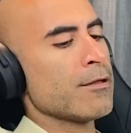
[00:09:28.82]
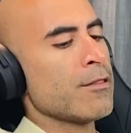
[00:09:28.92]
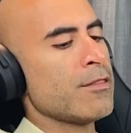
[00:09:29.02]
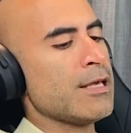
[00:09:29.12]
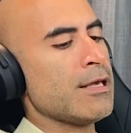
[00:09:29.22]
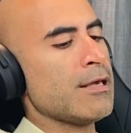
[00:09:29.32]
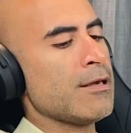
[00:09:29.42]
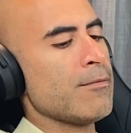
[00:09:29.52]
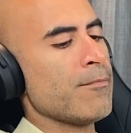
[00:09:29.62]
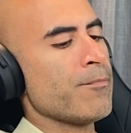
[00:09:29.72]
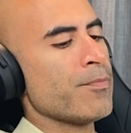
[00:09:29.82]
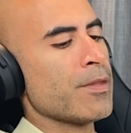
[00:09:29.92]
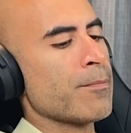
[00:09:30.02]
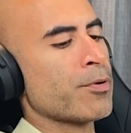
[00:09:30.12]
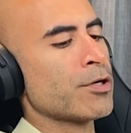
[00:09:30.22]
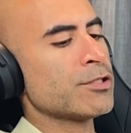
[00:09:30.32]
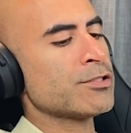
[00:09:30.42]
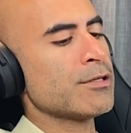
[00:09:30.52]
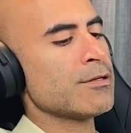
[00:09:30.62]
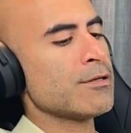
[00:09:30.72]
the
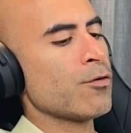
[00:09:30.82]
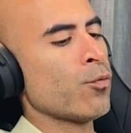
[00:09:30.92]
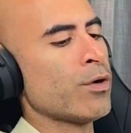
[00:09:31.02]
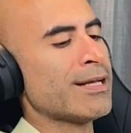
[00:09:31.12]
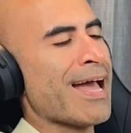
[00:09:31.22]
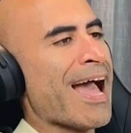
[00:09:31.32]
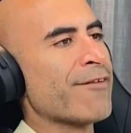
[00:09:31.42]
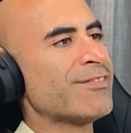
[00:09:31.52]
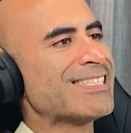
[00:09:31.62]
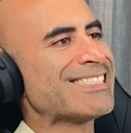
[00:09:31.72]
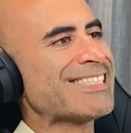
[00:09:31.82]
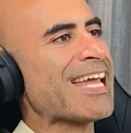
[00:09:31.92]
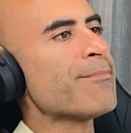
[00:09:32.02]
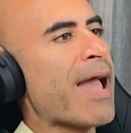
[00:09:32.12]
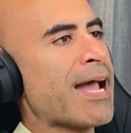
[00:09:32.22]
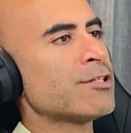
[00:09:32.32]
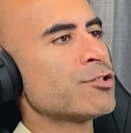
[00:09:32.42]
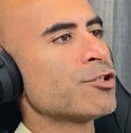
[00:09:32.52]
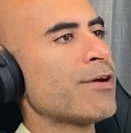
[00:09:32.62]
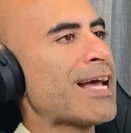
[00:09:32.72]
person would have the same
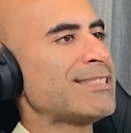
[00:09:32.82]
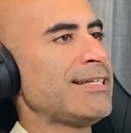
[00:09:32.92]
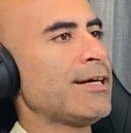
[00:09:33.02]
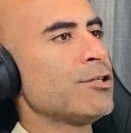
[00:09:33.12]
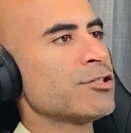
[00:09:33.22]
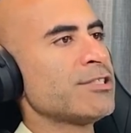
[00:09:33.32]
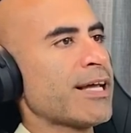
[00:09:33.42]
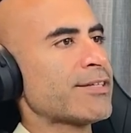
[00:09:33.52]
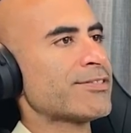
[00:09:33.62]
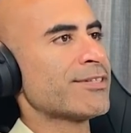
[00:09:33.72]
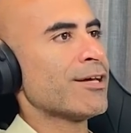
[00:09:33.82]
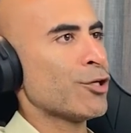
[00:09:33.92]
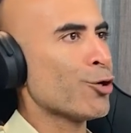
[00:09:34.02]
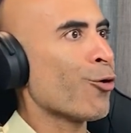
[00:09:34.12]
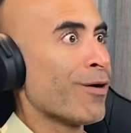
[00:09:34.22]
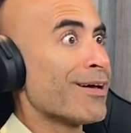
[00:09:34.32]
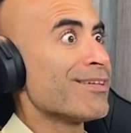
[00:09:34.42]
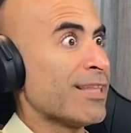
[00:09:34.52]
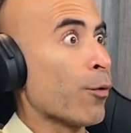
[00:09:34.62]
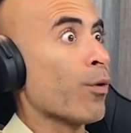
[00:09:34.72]
answer as the other six. You know,
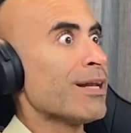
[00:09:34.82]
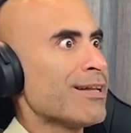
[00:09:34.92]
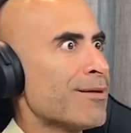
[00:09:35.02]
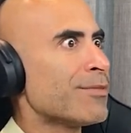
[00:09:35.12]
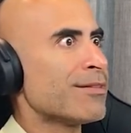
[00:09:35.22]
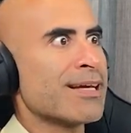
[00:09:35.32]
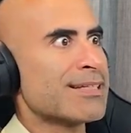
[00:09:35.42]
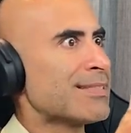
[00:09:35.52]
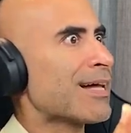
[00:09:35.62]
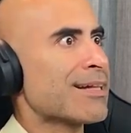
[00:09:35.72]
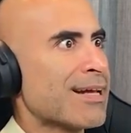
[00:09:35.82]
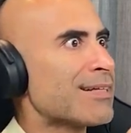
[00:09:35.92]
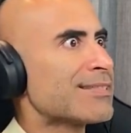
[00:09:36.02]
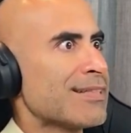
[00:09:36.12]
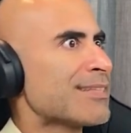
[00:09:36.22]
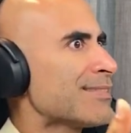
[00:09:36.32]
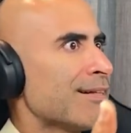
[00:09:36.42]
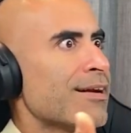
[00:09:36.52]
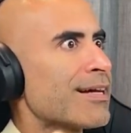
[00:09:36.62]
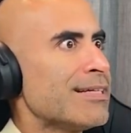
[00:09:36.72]
they wanted him to think it's not not a
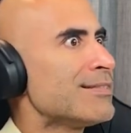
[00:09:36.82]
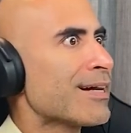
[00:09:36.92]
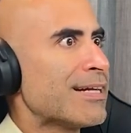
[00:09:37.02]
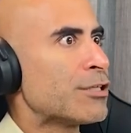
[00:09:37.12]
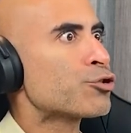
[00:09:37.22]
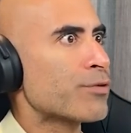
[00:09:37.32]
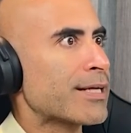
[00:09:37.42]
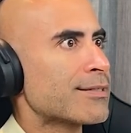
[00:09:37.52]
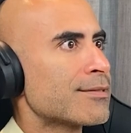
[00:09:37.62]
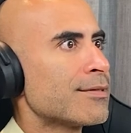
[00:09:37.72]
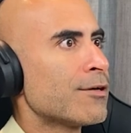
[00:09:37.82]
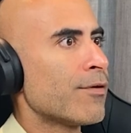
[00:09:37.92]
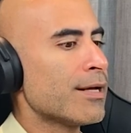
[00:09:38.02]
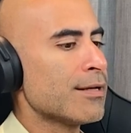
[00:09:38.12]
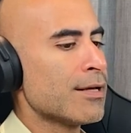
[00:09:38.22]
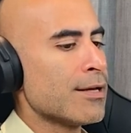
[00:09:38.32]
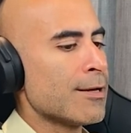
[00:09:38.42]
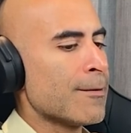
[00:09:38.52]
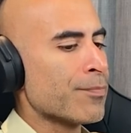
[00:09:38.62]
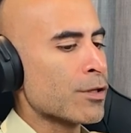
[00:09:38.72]
listen, they're not, he's not getting tricked, right?
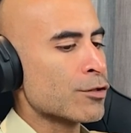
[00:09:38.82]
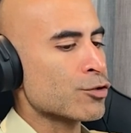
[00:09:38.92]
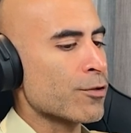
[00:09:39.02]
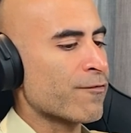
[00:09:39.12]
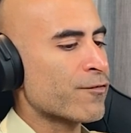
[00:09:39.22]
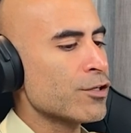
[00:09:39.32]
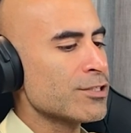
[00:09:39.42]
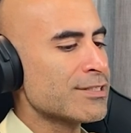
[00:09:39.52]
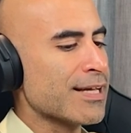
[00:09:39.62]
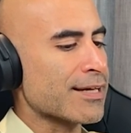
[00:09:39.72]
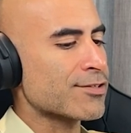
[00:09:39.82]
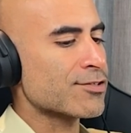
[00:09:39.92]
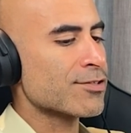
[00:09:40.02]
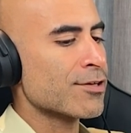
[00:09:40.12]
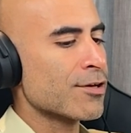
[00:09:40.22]
So the first six